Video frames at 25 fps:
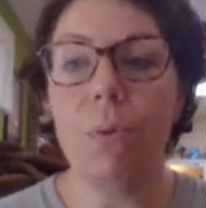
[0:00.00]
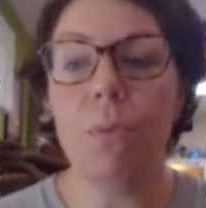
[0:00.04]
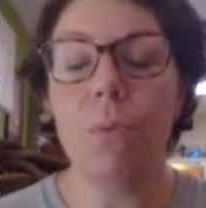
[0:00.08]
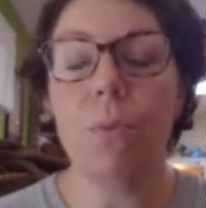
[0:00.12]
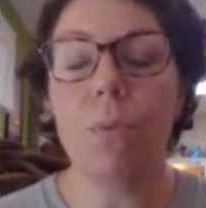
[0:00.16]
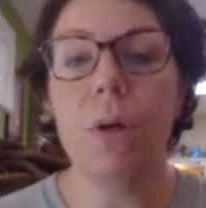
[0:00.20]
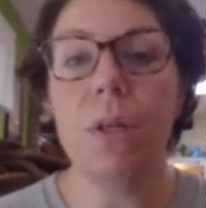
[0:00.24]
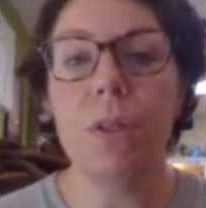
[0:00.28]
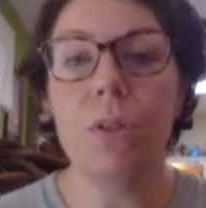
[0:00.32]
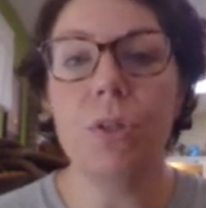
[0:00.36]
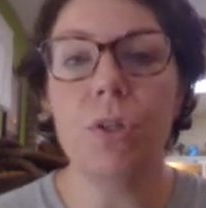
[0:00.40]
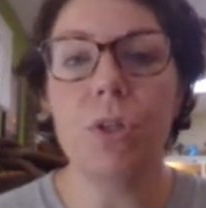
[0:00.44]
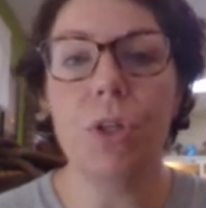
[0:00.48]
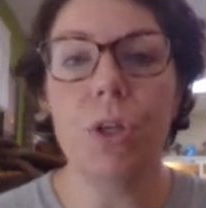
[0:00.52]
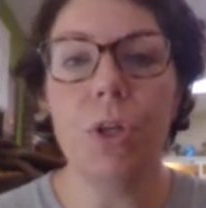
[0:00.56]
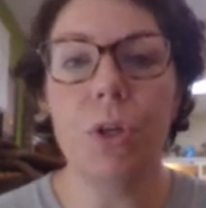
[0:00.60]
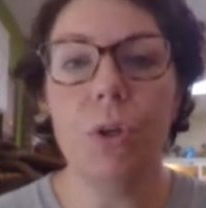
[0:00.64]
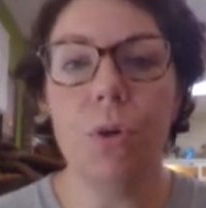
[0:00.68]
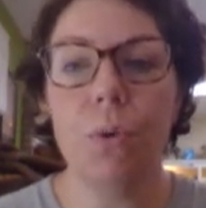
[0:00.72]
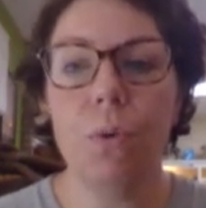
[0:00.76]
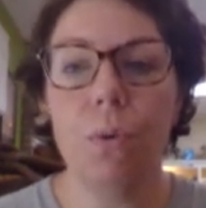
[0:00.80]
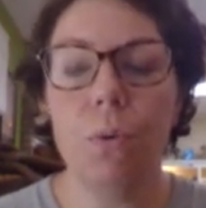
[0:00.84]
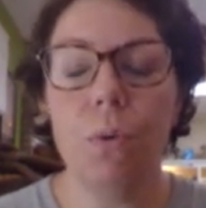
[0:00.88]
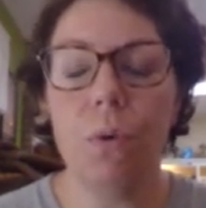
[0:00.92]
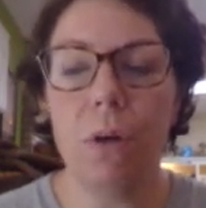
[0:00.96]
Once
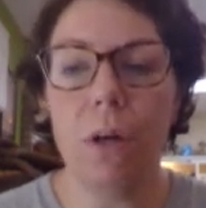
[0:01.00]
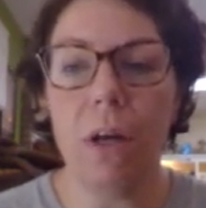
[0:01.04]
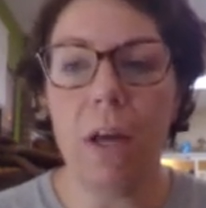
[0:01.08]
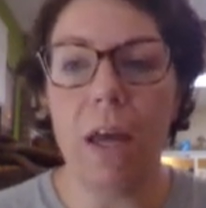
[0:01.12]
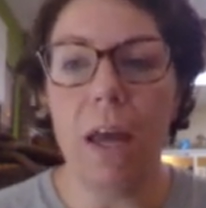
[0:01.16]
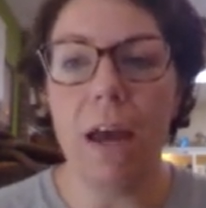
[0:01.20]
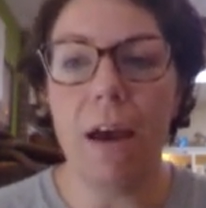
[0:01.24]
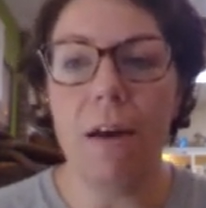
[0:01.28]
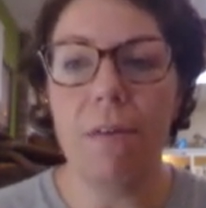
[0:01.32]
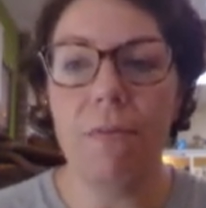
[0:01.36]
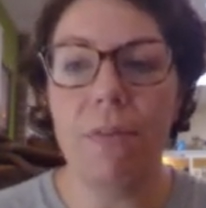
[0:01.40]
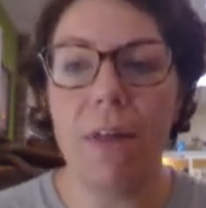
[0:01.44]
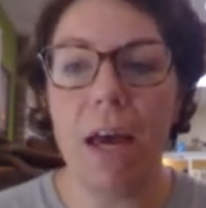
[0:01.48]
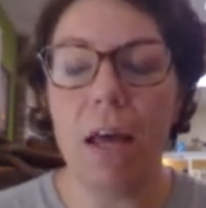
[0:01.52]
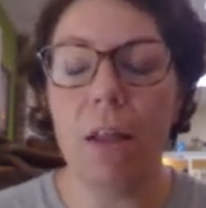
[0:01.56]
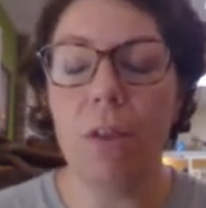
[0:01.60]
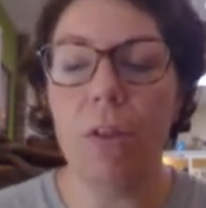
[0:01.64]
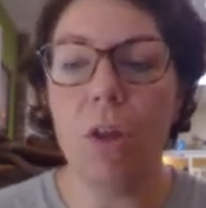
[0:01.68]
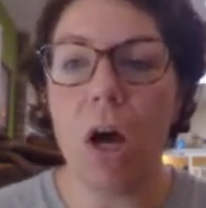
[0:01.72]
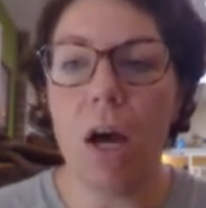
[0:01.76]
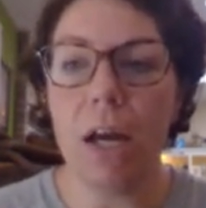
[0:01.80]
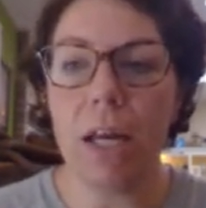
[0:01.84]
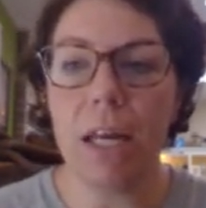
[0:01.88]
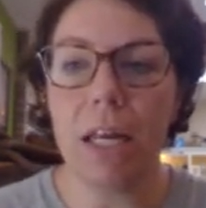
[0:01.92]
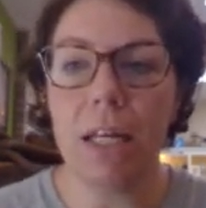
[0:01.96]
you have that
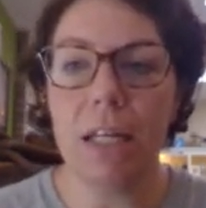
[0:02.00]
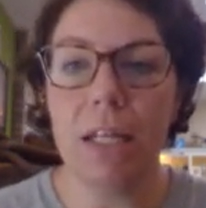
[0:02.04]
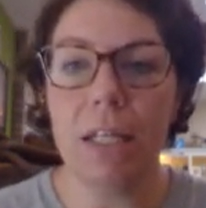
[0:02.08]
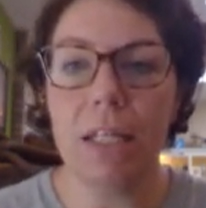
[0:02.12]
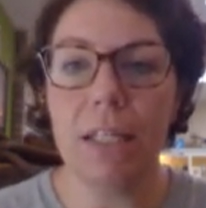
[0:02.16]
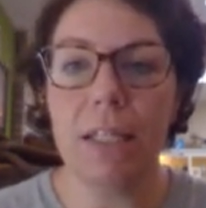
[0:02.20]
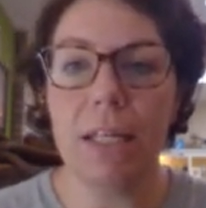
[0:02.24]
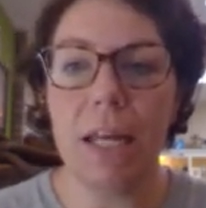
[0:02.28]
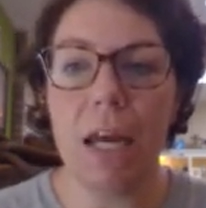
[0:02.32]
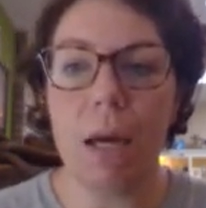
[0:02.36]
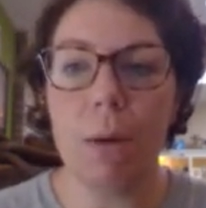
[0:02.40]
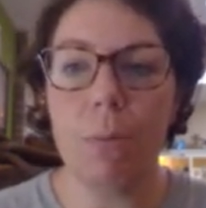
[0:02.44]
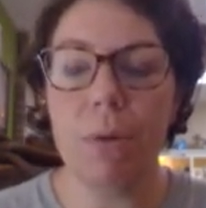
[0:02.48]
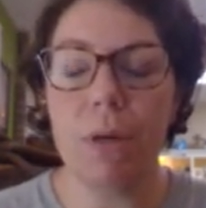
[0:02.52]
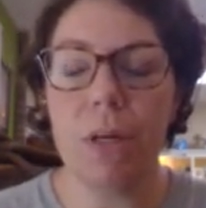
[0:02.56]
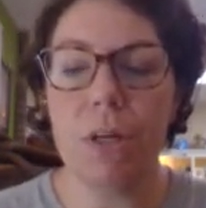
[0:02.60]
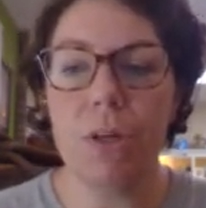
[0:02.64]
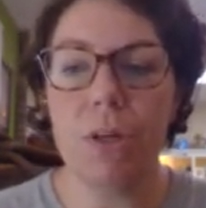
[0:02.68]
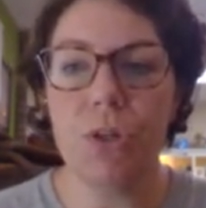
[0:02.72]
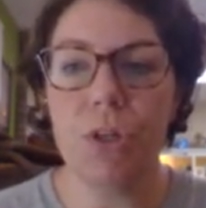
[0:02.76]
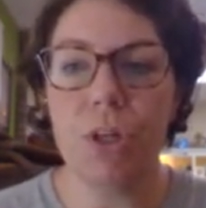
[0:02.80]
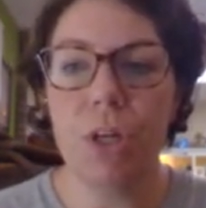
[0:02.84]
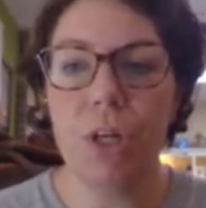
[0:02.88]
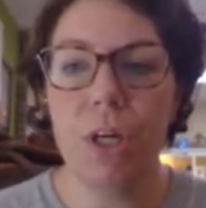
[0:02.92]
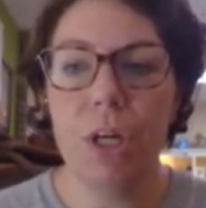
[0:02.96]
login
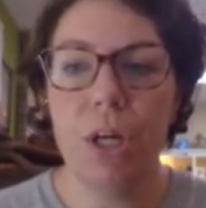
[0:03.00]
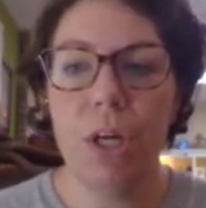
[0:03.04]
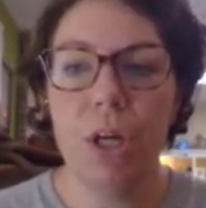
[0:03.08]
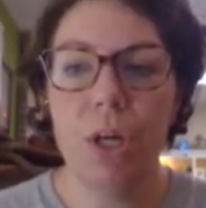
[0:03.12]
established,